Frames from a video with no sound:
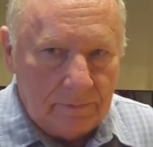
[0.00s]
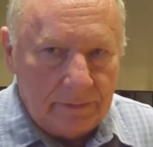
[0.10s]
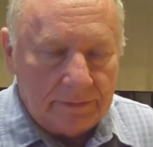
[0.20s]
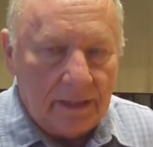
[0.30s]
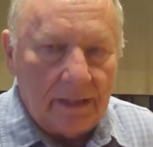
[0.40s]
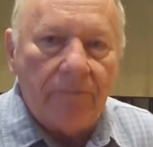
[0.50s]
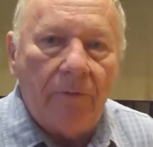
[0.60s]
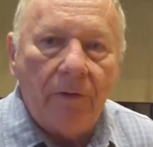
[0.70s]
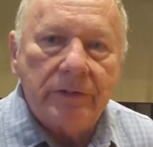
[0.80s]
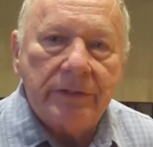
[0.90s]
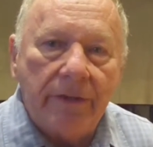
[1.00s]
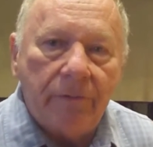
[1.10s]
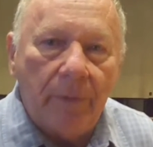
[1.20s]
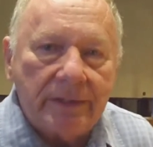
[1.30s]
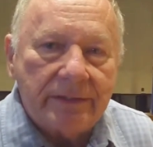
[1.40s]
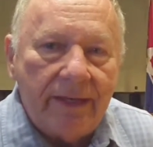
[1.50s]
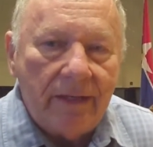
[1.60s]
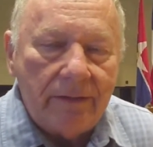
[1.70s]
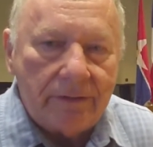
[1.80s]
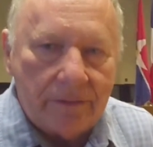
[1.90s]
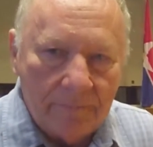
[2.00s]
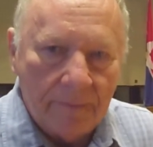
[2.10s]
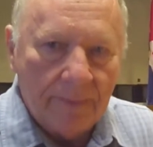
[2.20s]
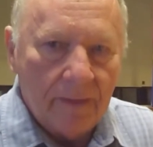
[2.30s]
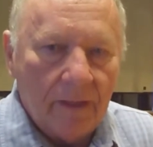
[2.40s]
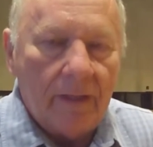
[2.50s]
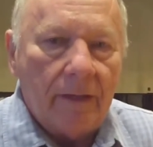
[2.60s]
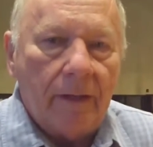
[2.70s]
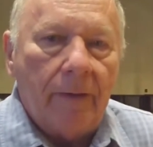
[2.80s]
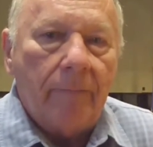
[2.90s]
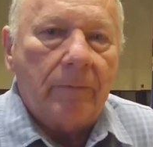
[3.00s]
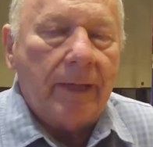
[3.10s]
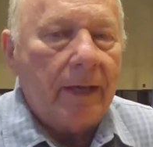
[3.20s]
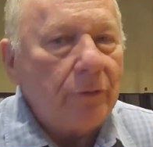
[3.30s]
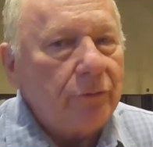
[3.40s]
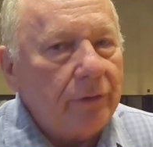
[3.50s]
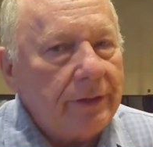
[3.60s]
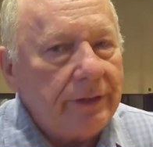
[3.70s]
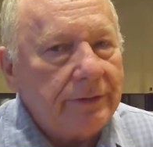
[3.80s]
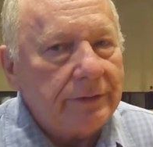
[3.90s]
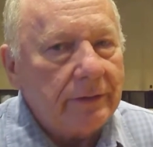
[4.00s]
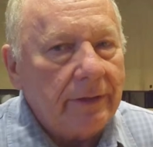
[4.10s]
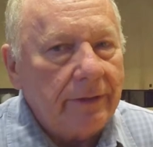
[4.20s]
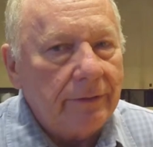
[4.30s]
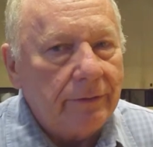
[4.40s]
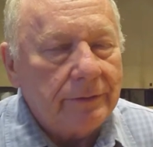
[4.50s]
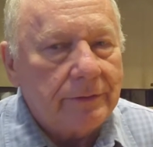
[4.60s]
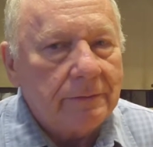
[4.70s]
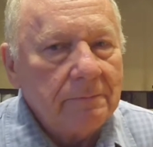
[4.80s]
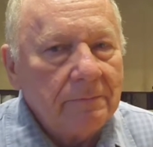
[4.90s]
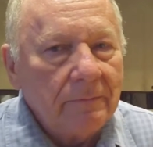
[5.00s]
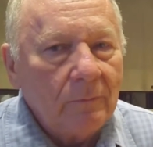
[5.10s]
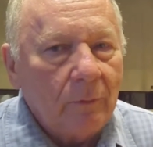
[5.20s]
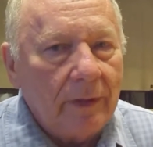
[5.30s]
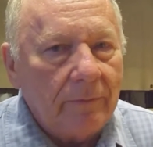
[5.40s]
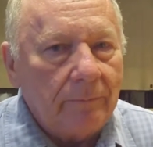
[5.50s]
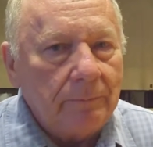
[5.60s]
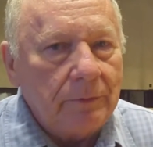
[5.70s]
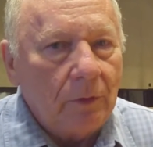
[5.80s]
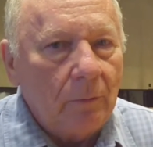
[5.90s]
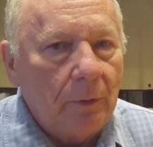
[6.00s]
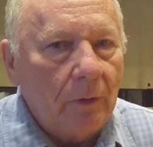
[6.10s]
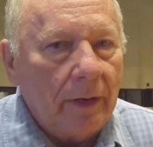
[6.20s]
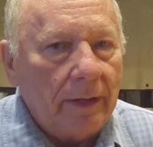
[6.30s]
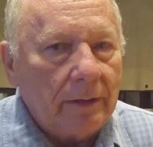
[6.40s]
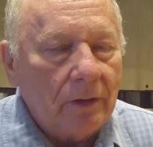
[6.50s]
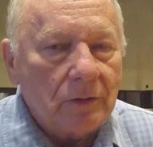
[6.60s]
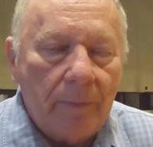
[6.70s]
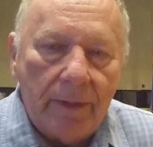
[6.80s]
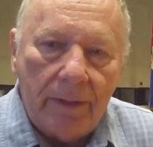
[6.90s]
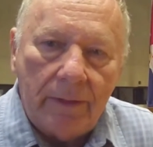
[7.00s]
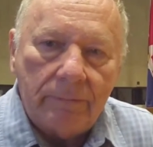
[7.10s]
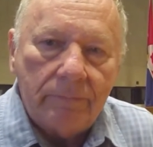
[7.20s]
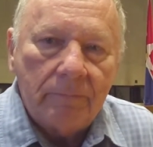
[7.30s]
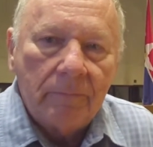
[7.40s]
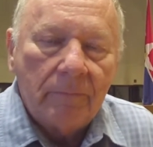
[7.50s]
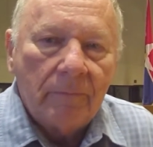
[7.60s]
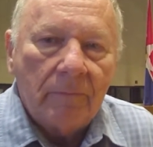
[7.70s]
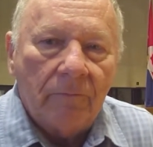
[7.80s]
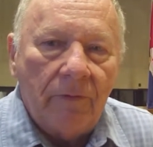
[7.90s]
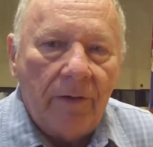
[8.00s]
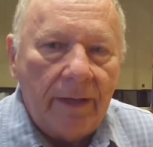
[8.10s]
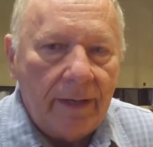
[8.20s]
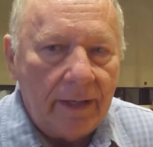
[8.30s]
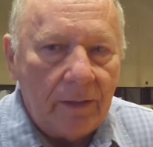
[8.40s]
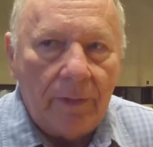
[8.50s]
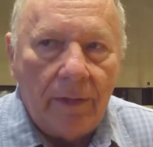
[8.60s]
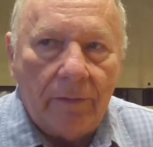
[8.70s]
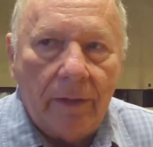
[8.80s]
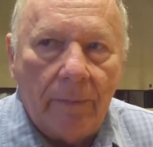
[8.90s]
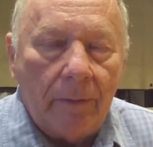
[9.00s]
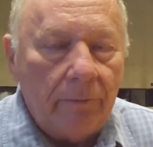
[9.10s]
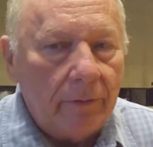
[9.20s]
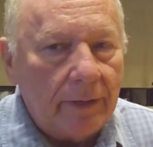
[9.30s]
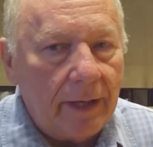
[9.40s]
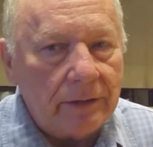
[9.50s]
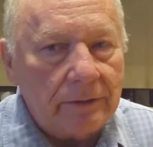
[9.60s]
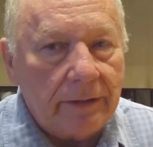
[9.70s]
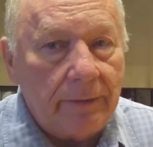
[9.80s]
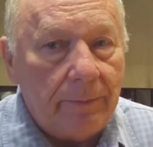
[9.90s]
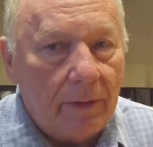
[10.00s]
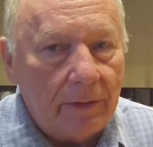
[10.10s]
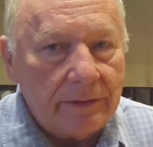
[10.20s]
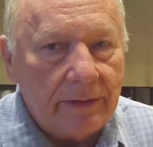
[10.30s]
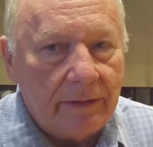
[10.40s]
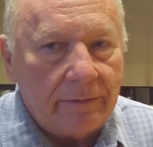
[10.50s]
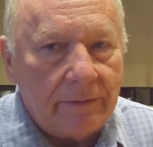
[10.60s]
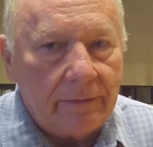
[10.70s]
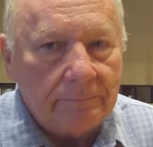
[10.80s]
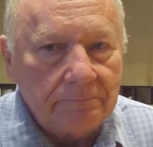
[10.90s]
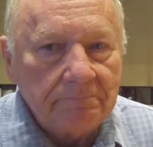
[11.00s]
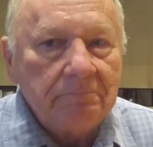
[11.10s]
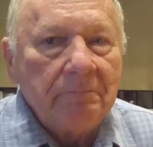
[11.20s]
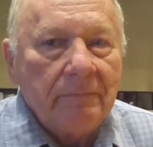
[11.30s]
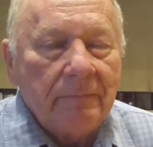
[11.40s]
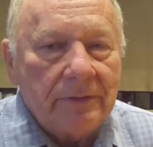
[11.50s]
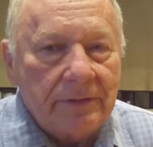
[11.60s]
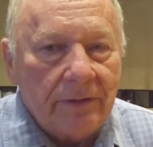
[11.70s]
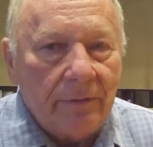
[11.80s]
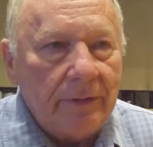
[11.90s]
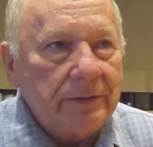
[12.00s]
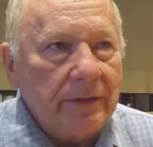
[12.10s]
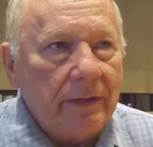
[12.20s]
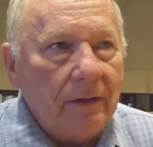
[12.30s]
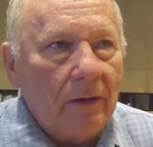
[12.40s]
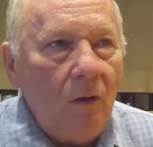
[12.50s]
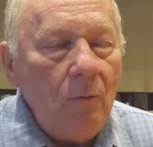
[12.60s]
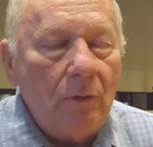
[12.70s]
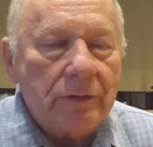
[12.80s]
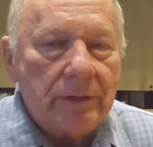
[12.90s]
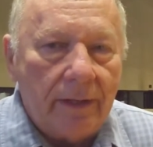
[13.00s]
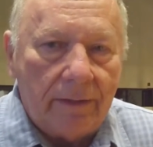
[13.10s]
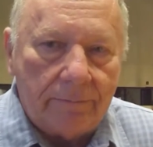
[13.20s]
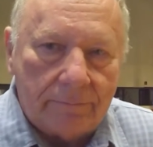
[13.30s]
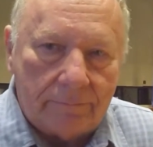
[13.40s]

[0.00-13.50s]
it's kind of far southwest Dallas. Uh, a lot of trees, hills. We have a Joe Pool Lake close by. Very nice. We have a couple of real nice city parks out there. So it's uh, almost like